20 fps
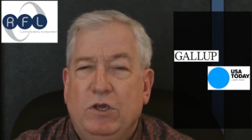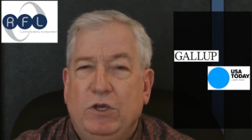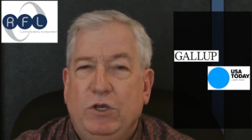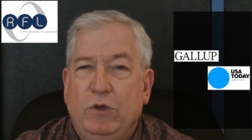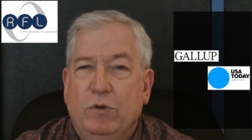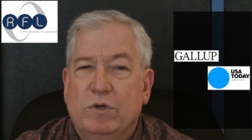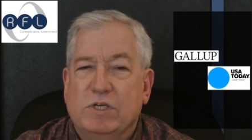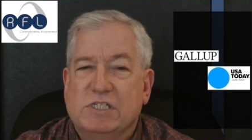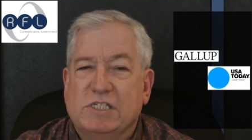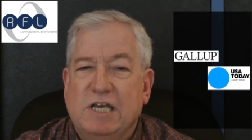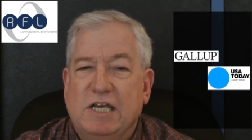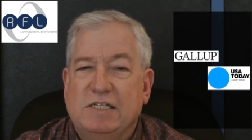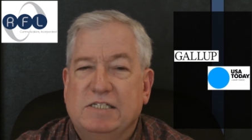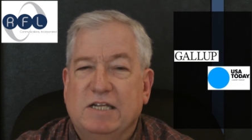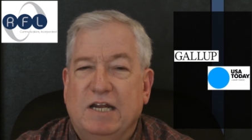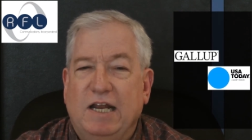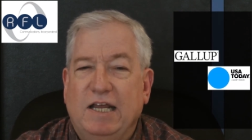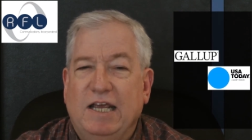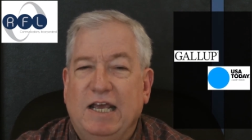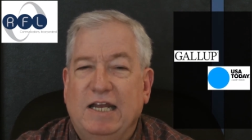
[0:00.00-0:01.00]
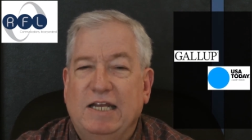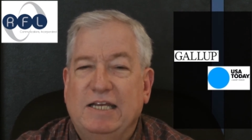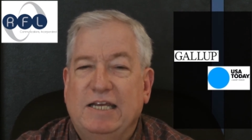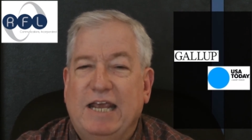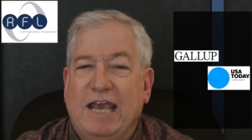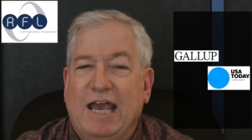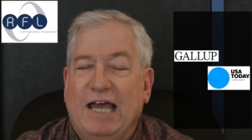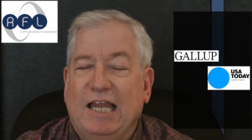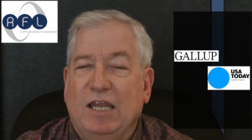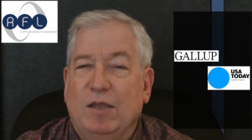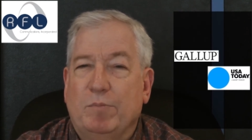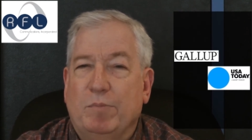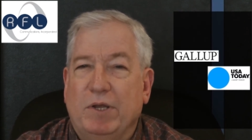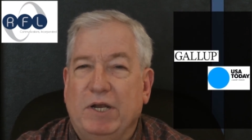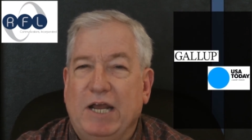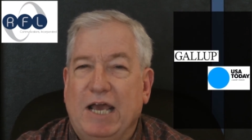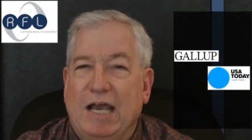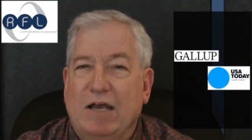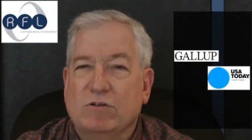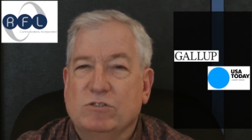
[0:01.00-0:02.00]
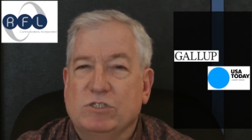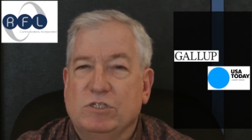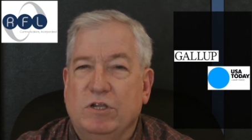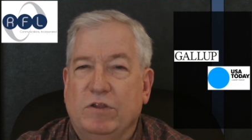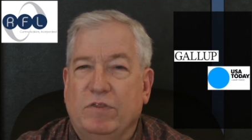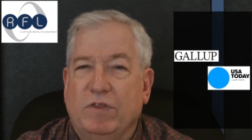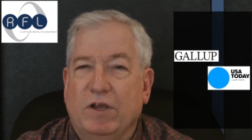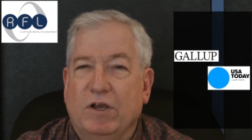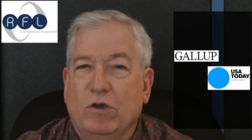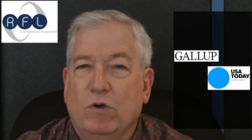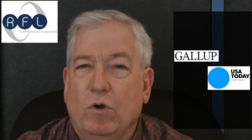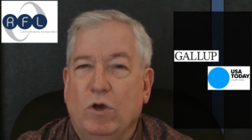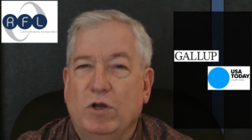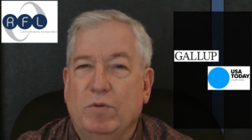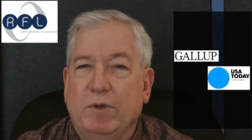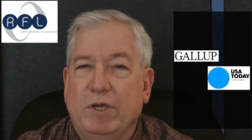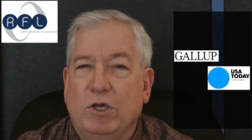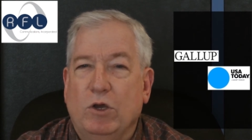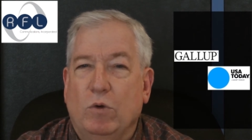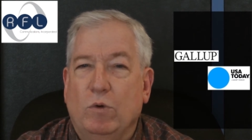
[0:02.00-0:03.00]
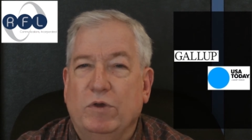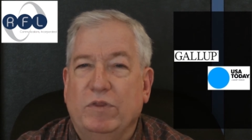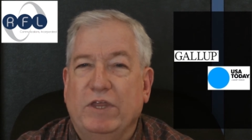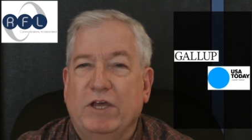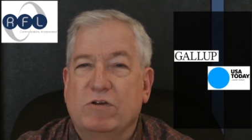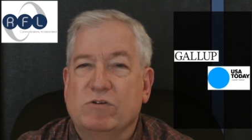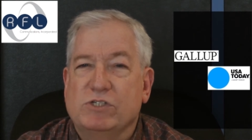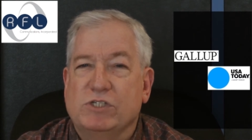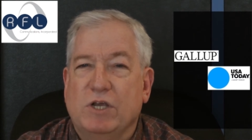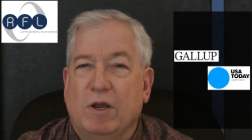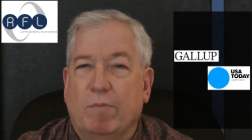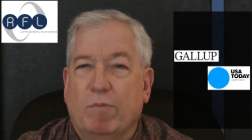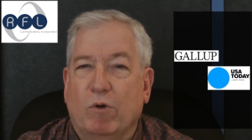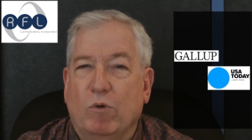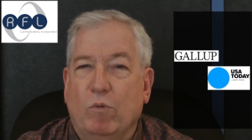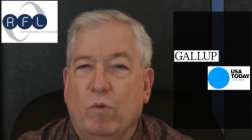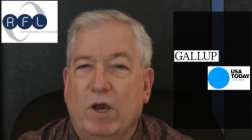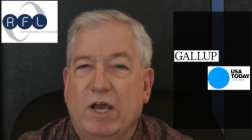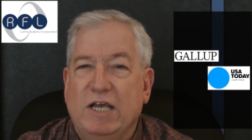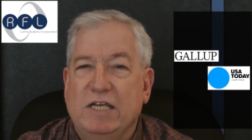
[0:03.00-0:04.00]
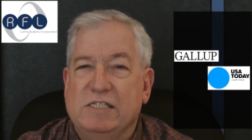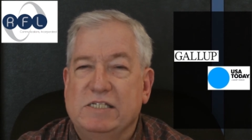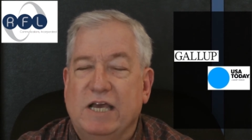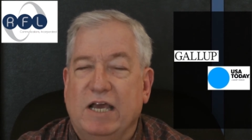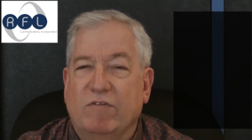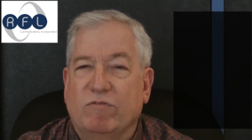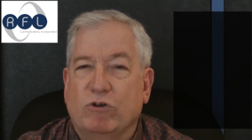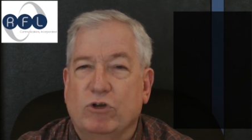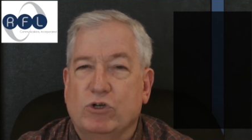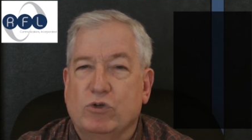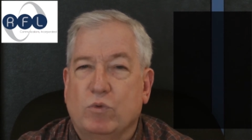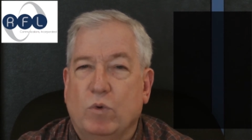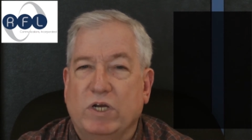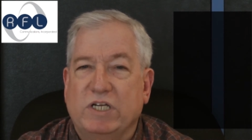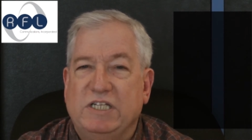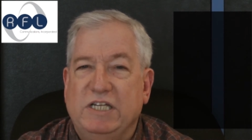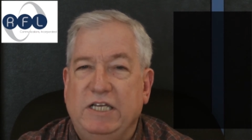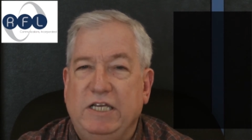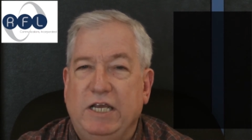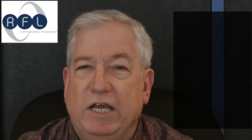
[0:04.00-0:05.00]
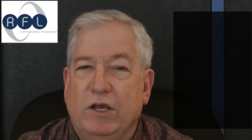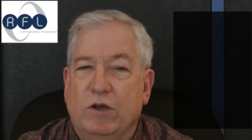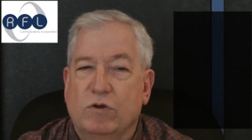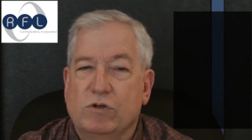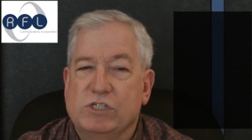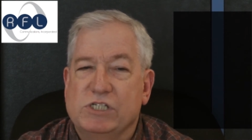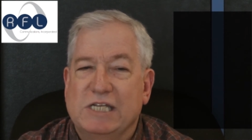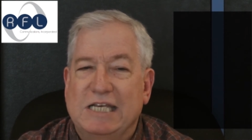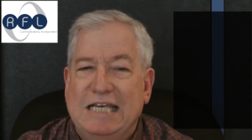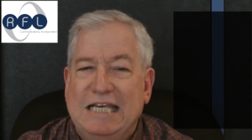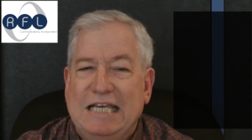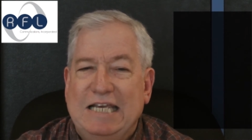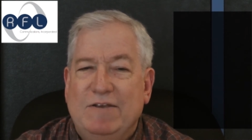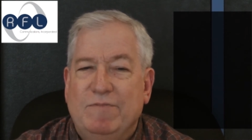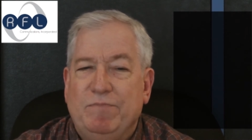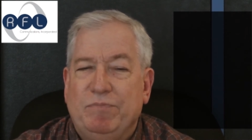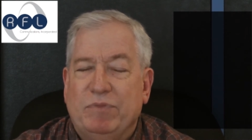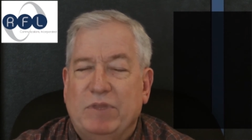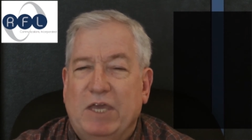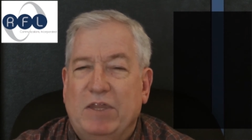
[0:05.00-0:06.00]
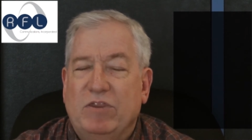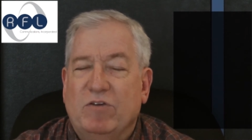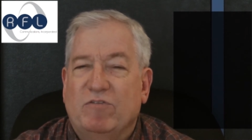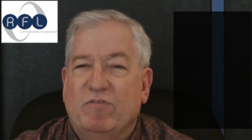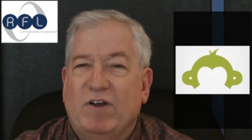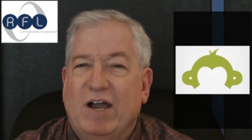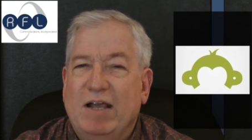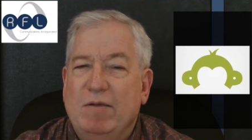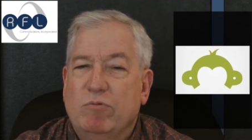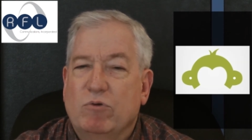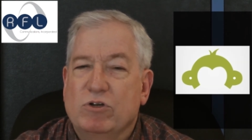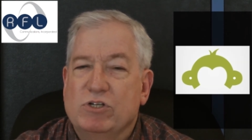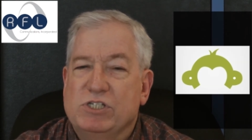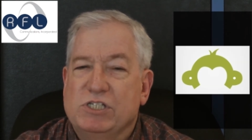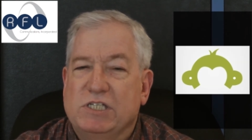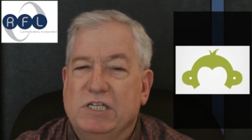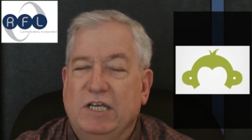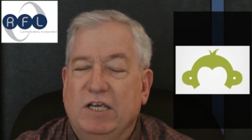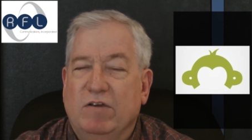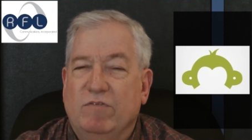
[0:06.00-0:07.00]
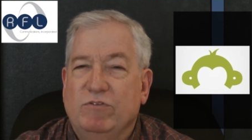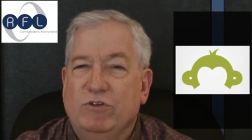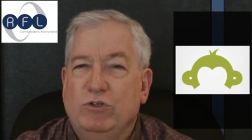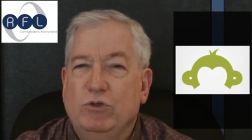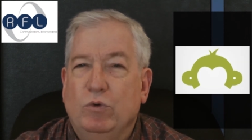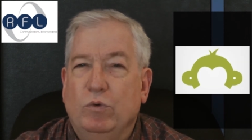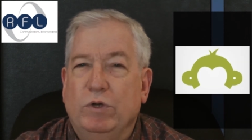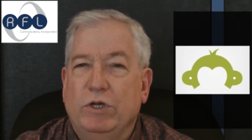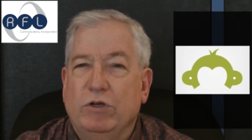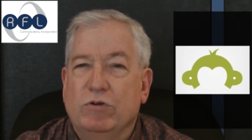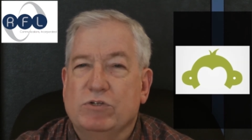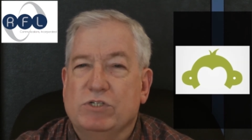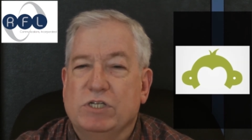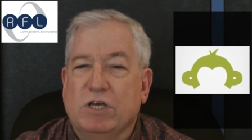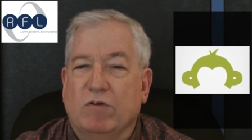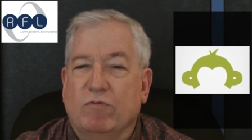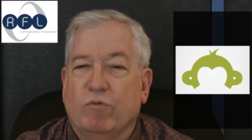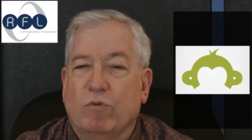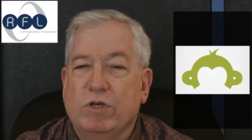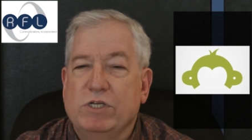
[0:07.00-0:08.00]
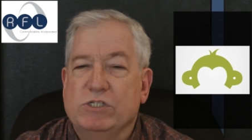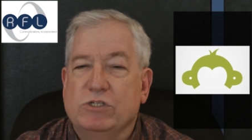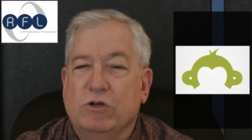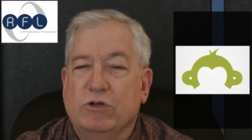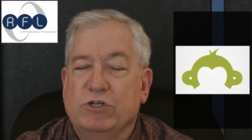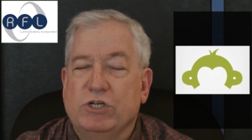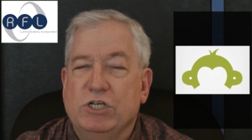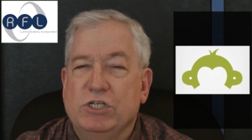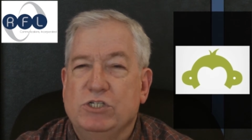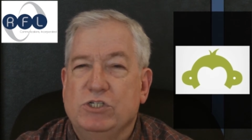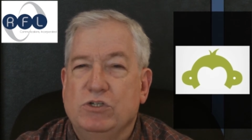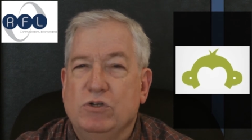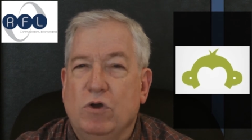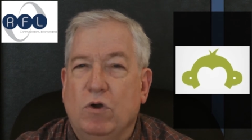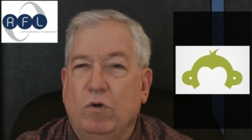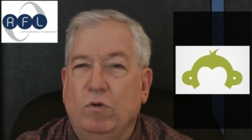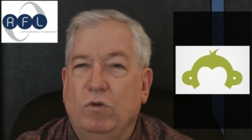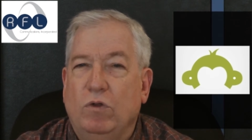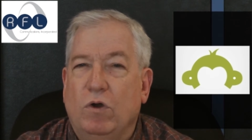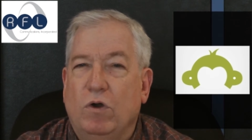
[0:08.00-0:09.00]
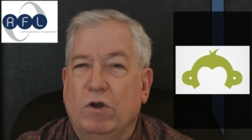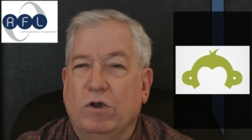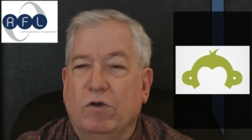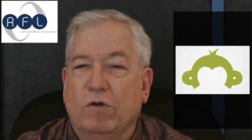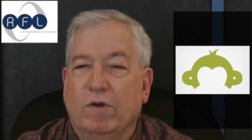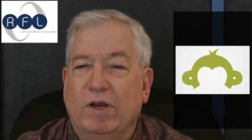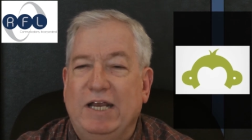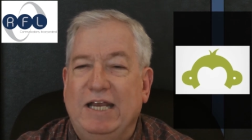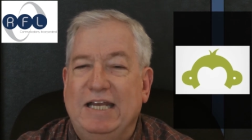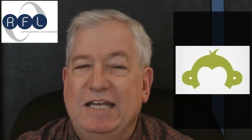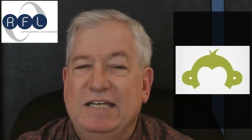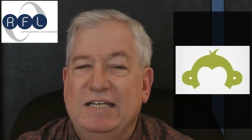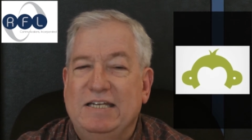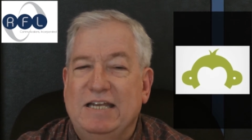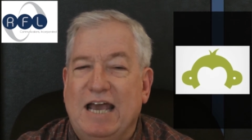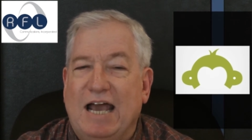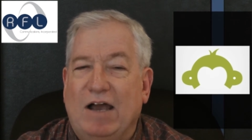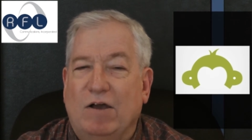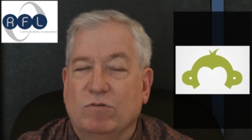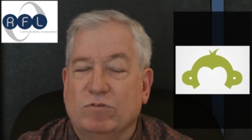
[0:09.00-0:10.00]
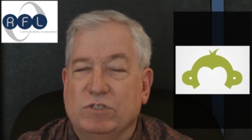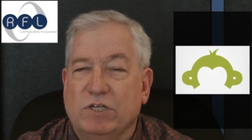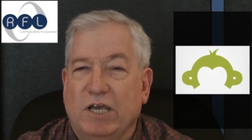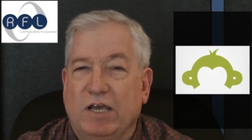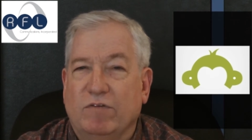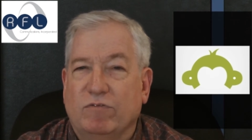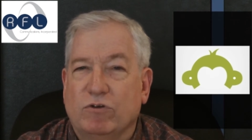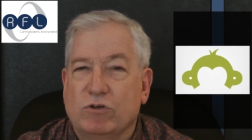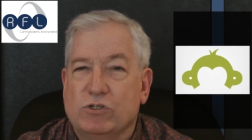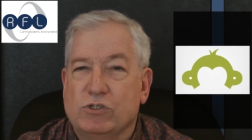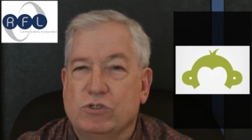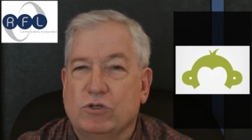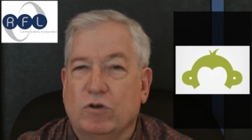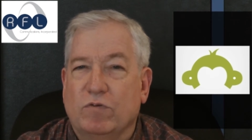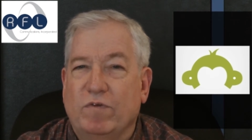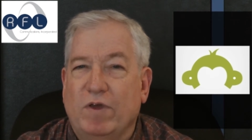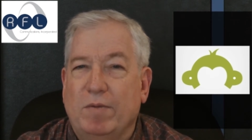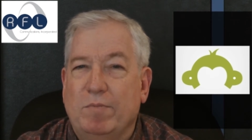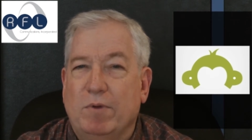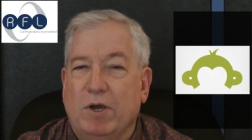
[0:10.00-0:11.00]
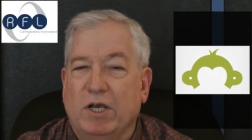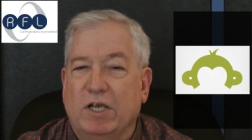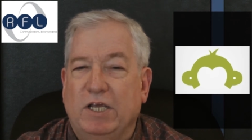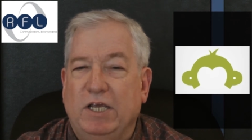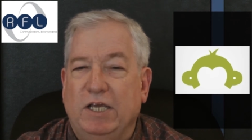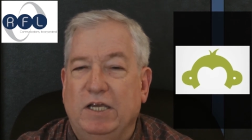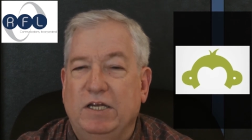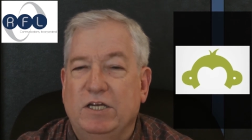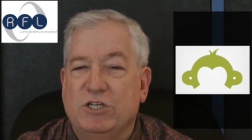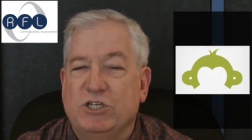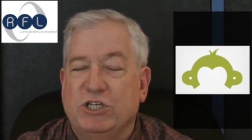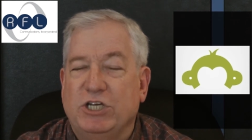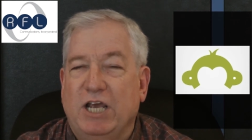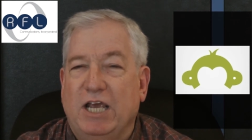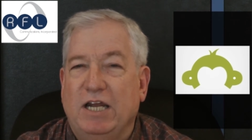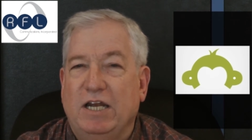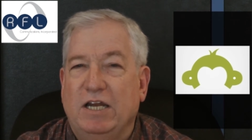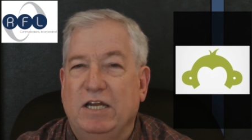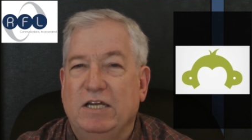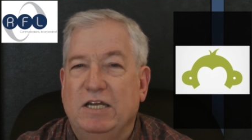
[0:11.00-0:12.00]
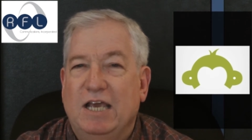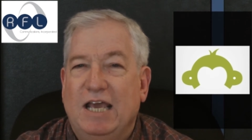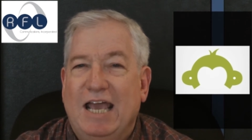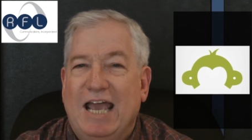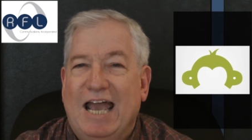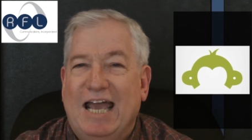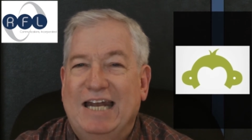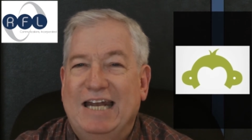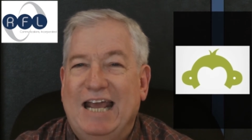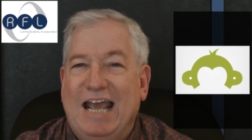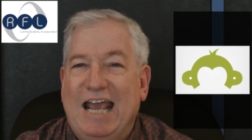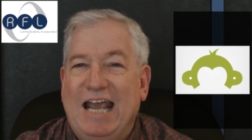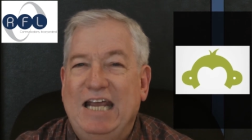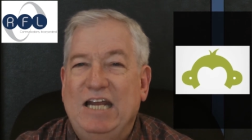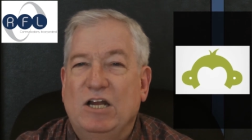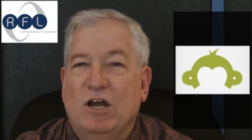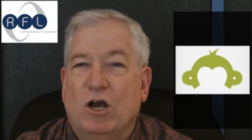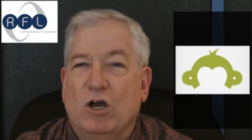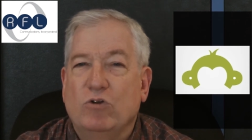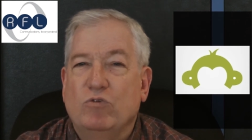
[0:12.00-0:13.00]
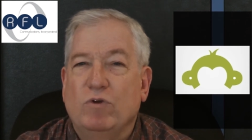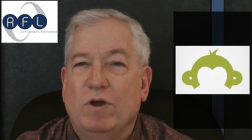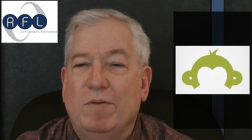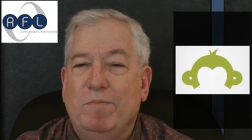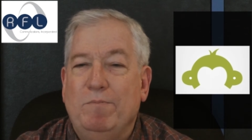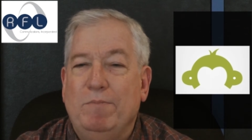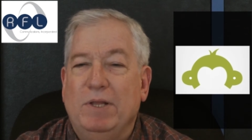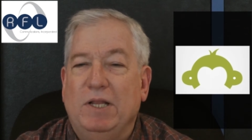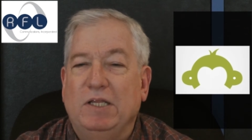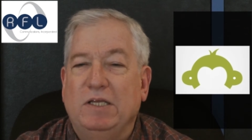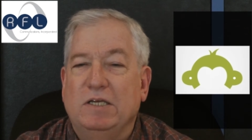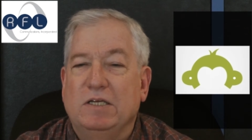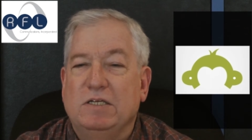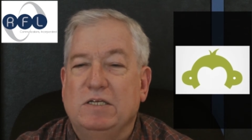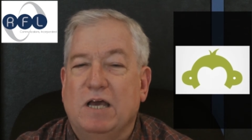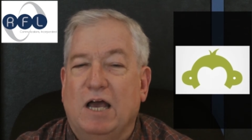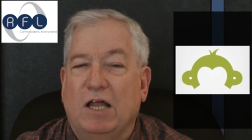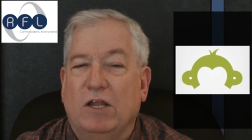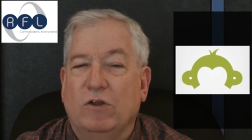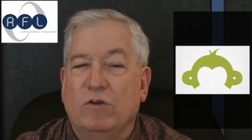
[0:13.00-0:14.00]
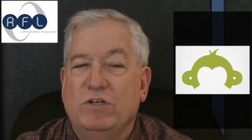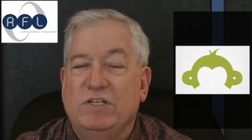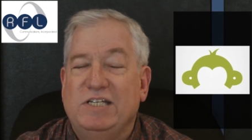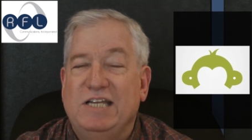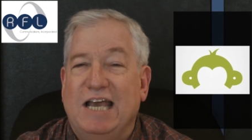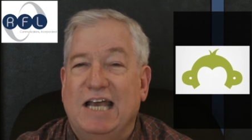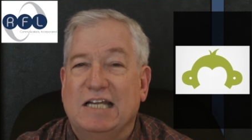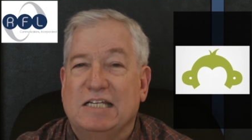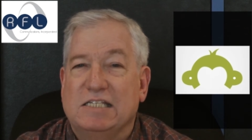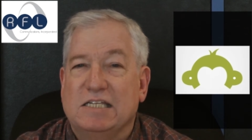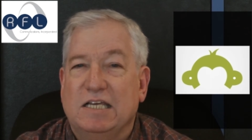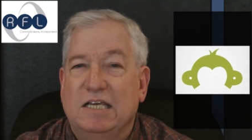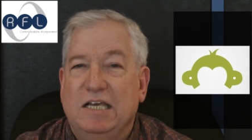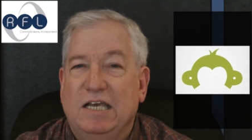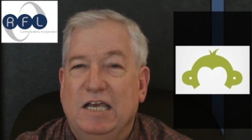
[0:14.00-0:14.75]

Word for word: U S A Today and Gallup announced that they're going to be going their separate ways after twenty years. And the vibrancy of do-it-yourself research is no longer in doubt after SurveyMonkey initiated an eight hundred million dollars debt